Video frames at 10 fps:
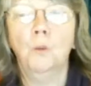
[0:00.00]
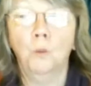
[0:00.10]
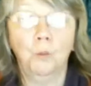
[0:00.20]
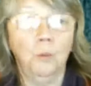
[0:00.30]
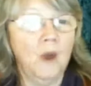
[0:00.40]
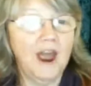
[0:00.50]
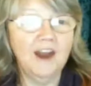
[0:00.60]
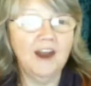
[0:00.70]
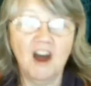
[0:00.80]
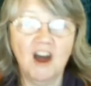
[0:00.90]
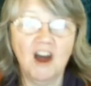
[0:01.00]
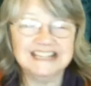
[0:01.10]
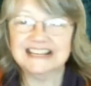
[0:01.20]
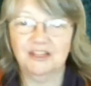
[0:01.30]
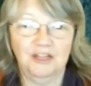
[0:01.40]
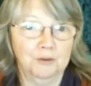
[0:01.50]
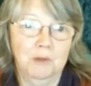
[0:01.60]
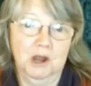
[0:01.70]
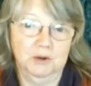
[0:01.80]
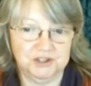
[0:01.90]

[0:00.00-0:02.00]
where I need it the most.